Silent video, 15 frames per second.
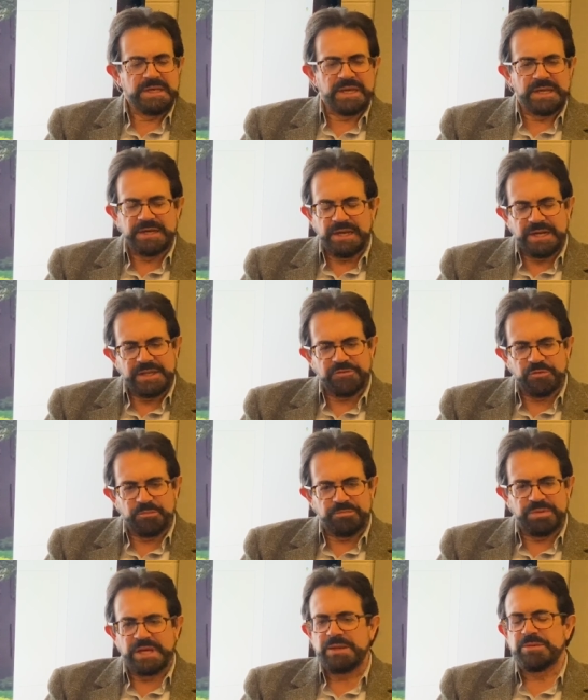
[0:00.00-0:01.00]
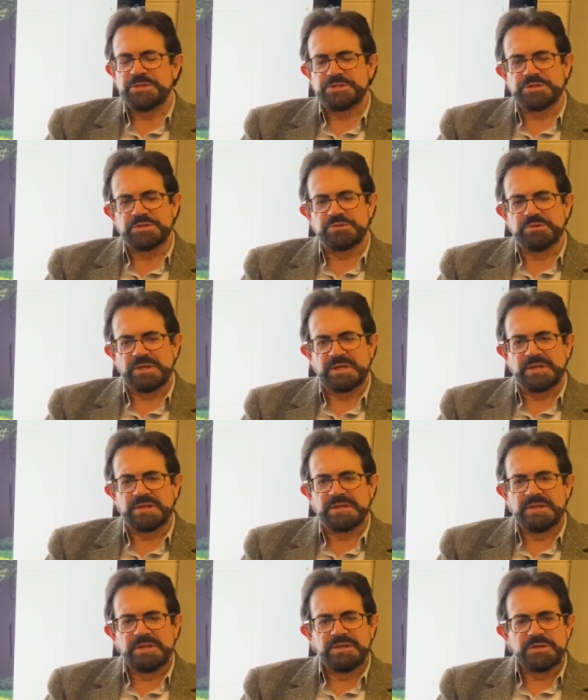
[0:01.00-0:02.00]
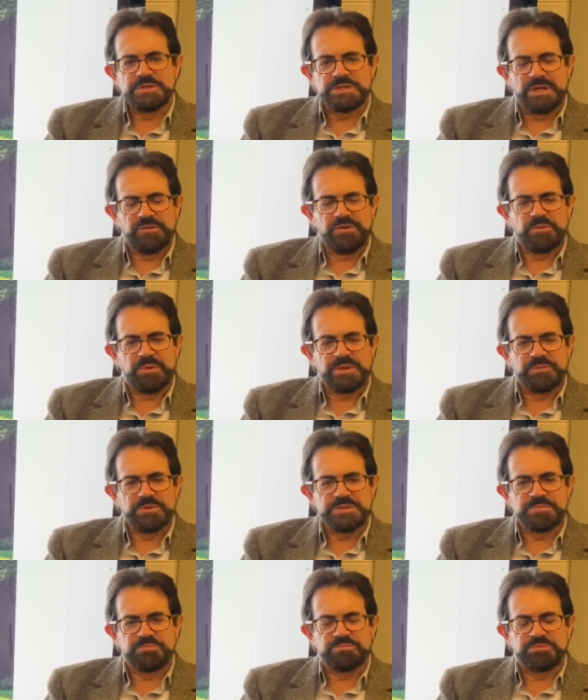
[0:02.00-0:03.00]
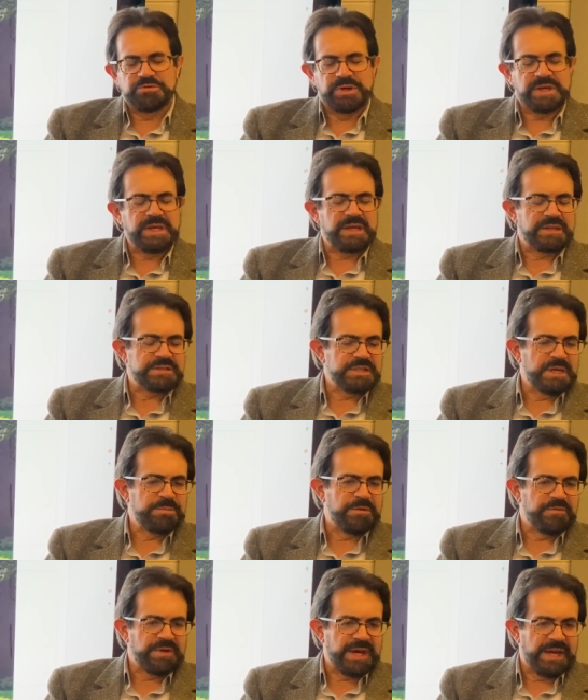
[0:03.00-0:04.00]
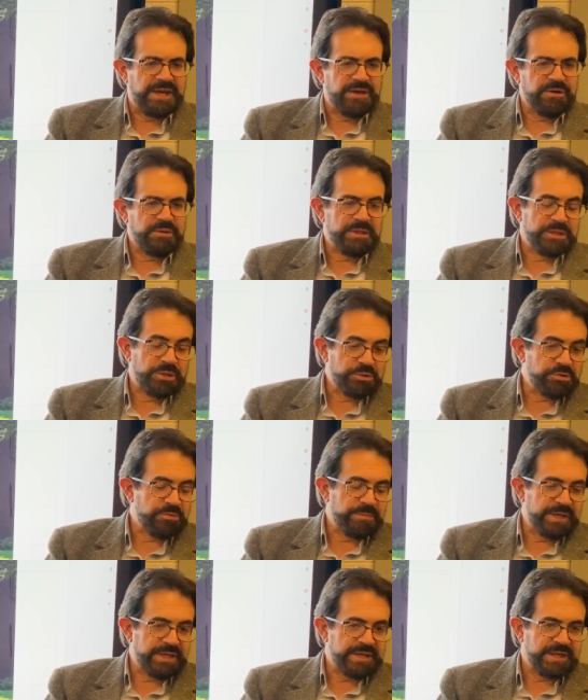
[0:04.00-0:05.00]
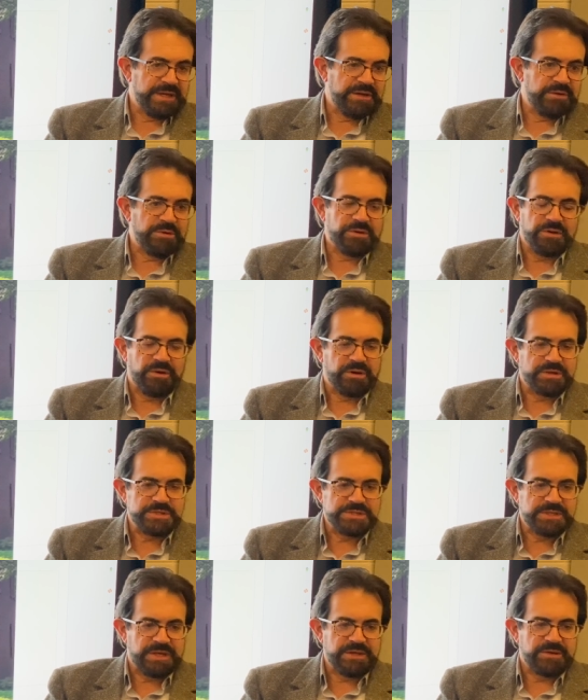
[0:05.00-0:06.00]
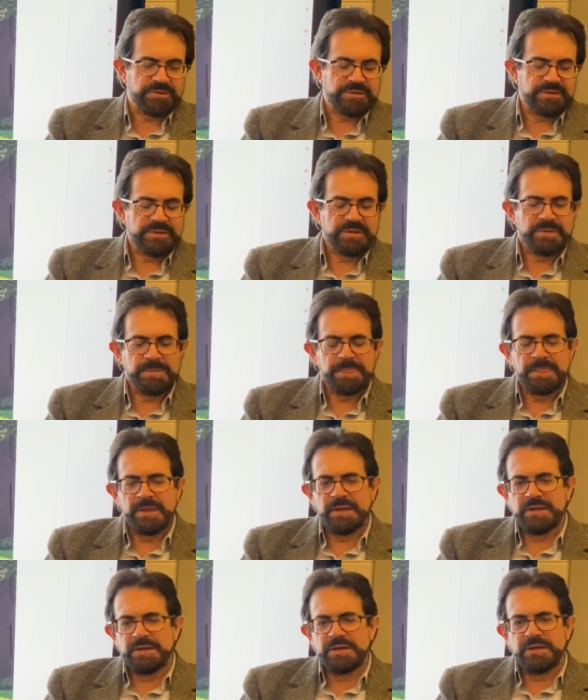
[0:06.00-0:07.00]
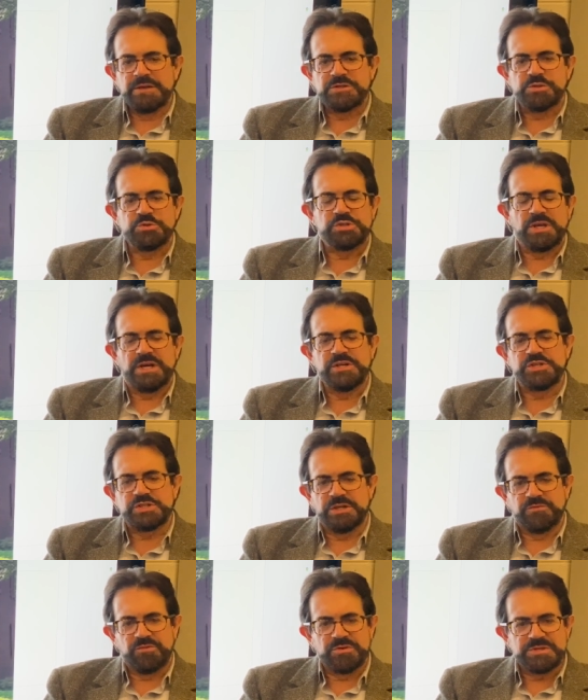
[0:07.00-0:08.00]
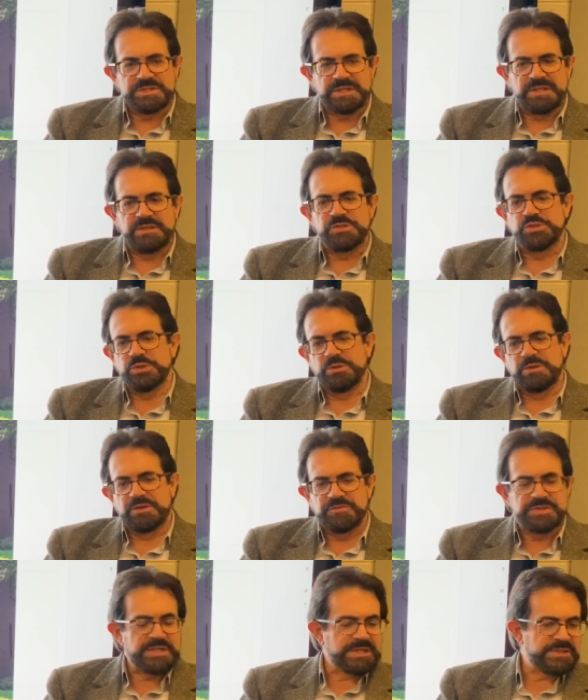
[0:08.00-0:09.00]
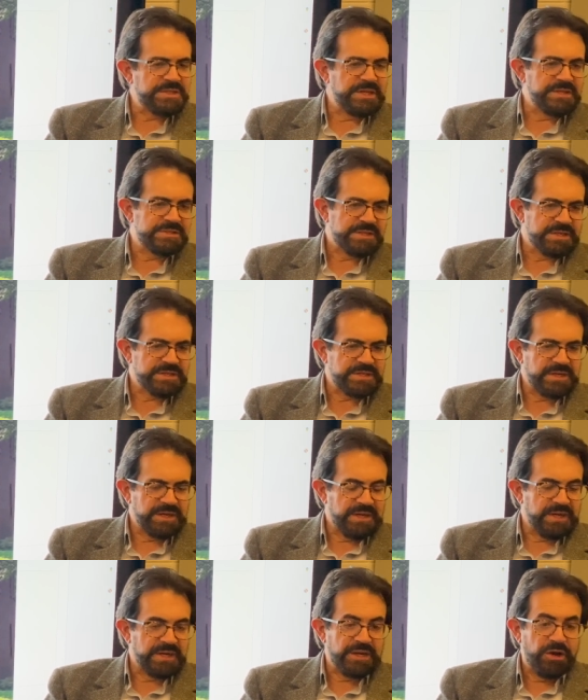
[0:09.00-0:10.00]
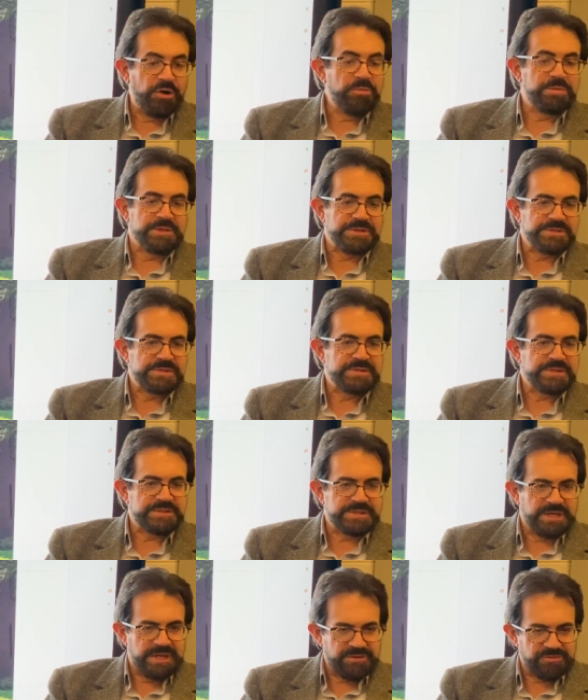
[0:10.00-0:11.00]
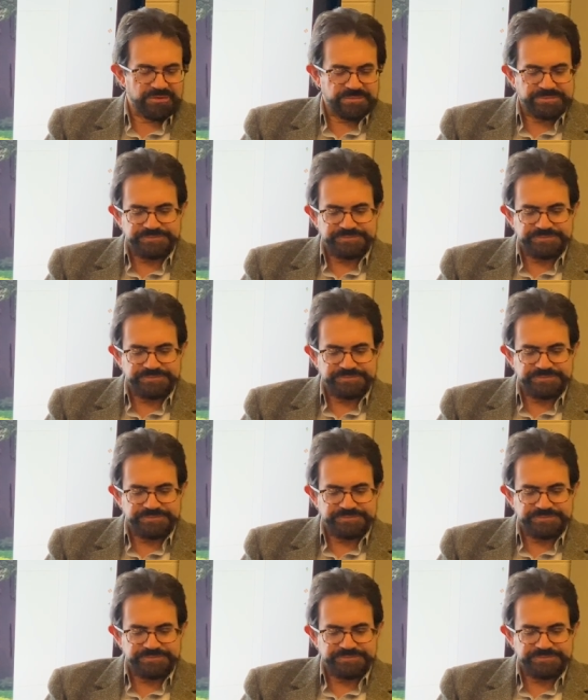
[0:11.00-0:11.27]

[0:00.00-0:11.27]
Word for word: and not even babies could drink it. So everyone was drinking a type of ale, local made ale or hard cider. So John Shivers, in June of 1669, opens this tavern.